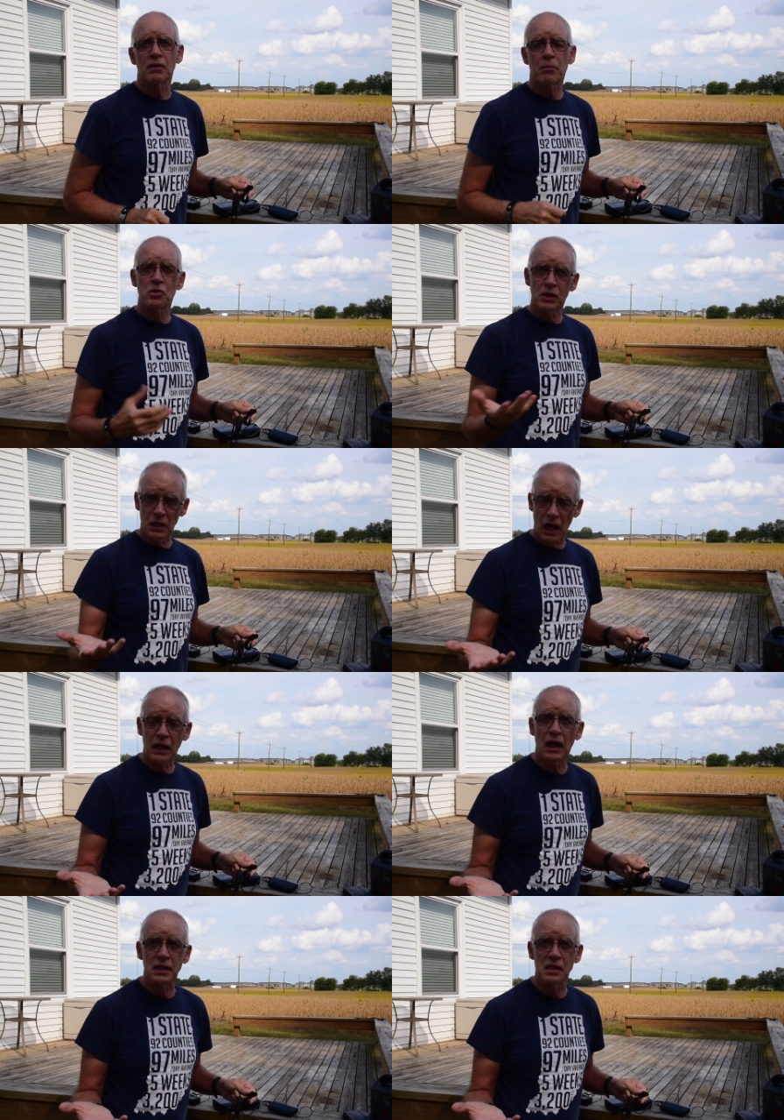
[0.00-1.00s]
I'm using a
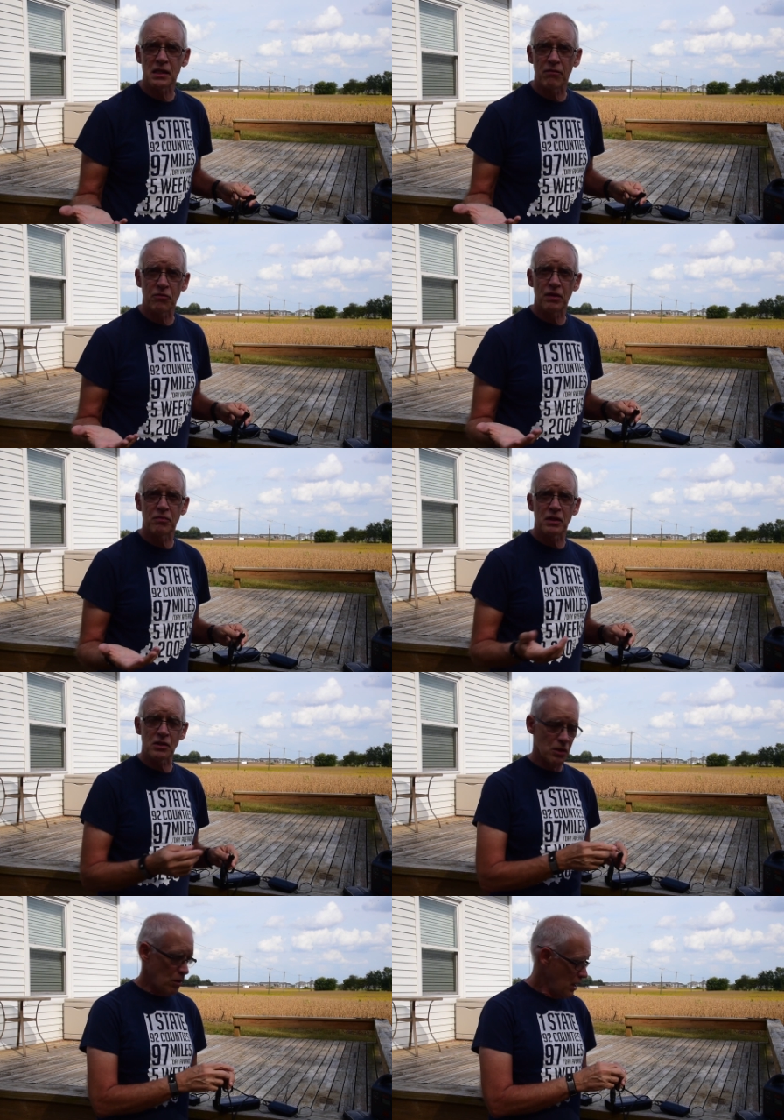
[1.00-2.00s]
Nikon D750,
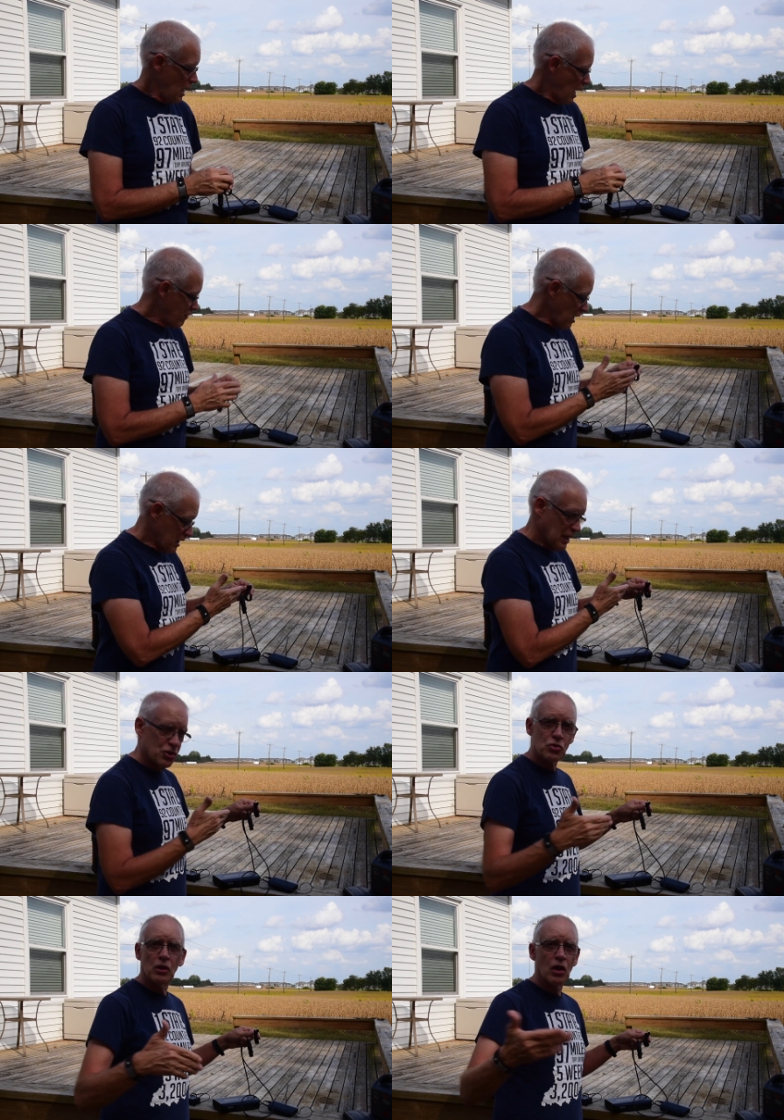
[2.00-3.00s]
so I've got an
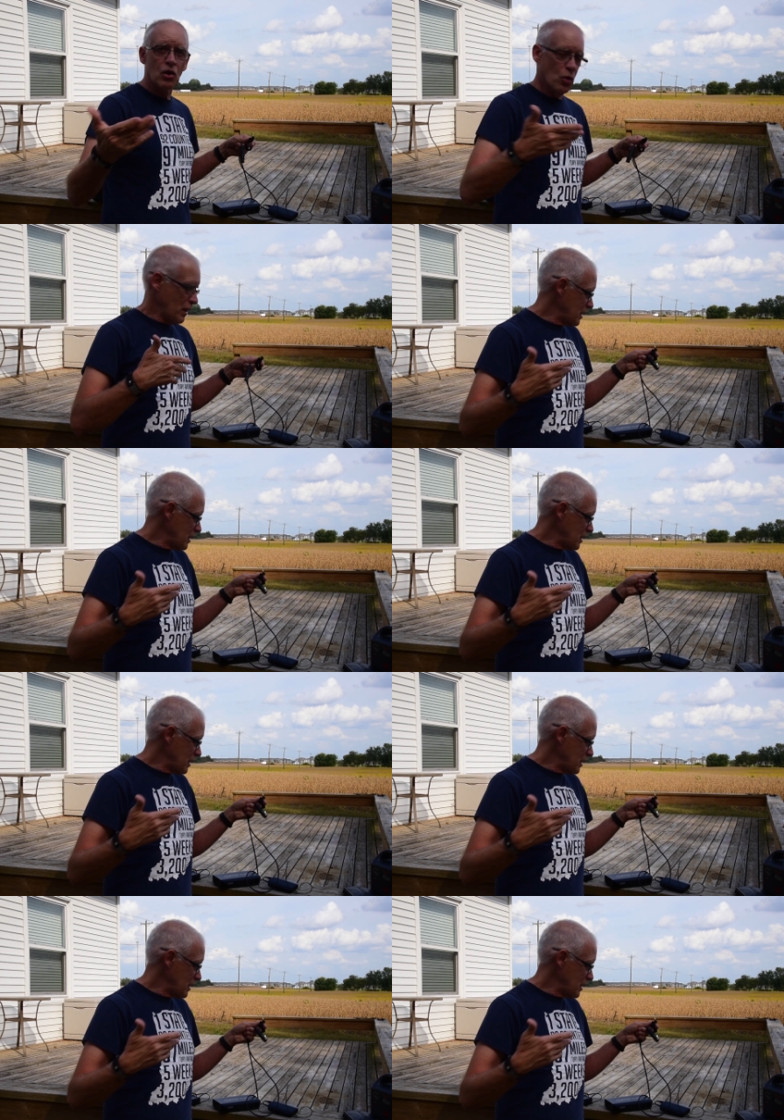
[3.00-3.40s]
extra long cord.